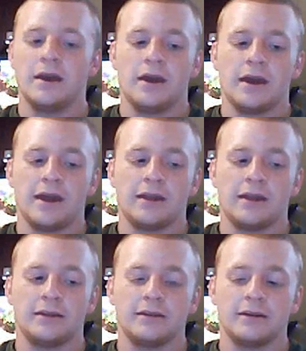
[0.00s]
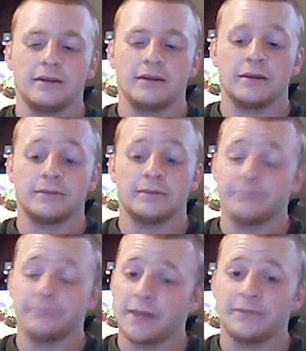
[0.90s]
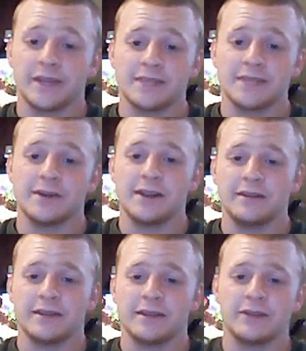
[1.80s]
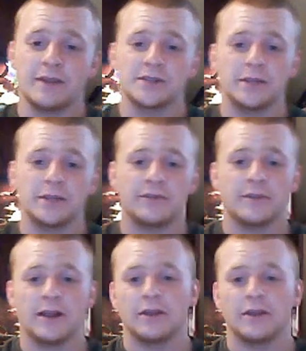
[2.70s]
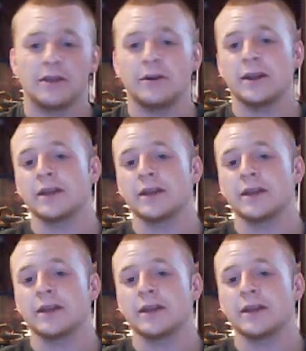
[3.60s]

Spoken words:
And yeah, that's about it. That wraps it up for the Male Authority.